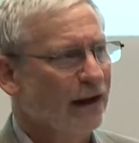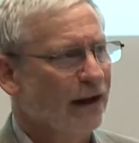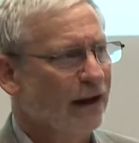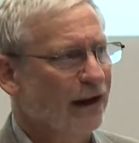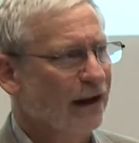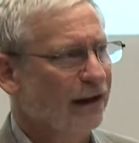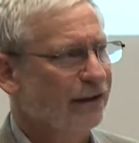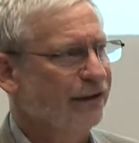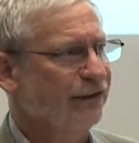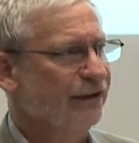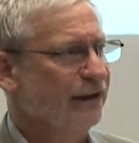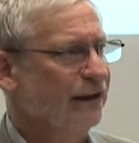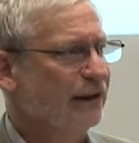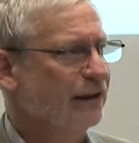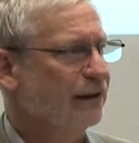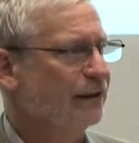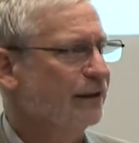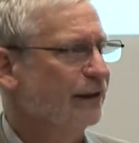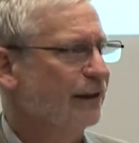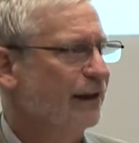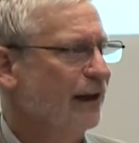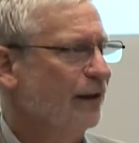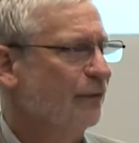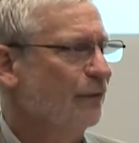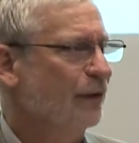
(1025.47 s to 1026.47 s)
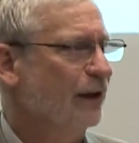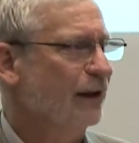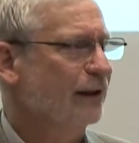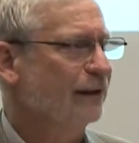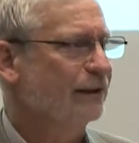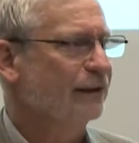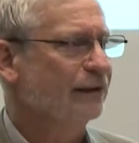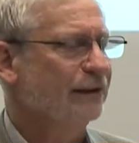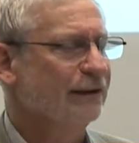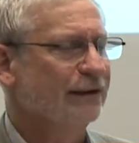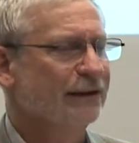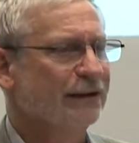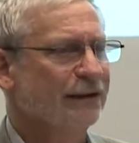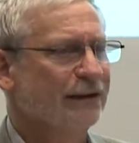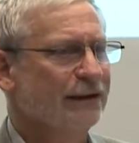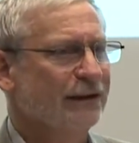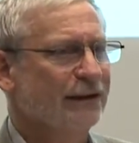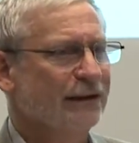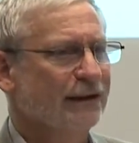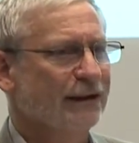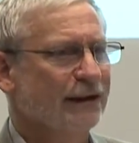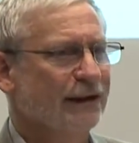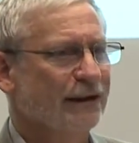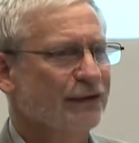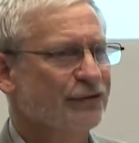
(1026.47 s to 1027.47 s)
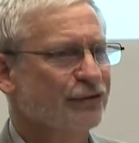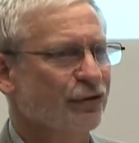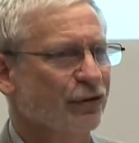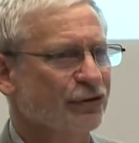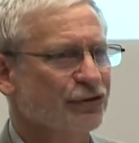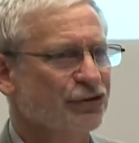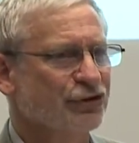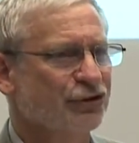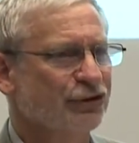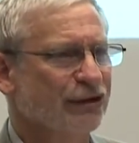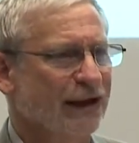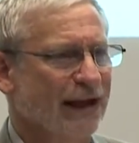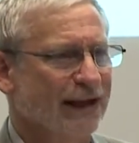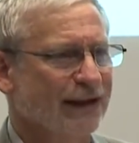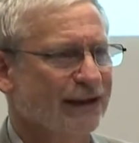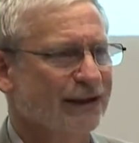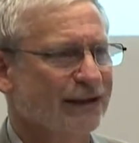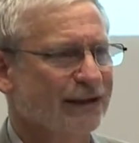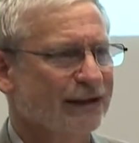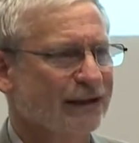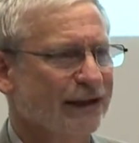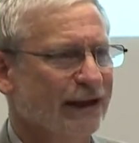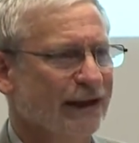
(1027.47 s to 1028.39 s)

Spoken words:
I think that one has got stuck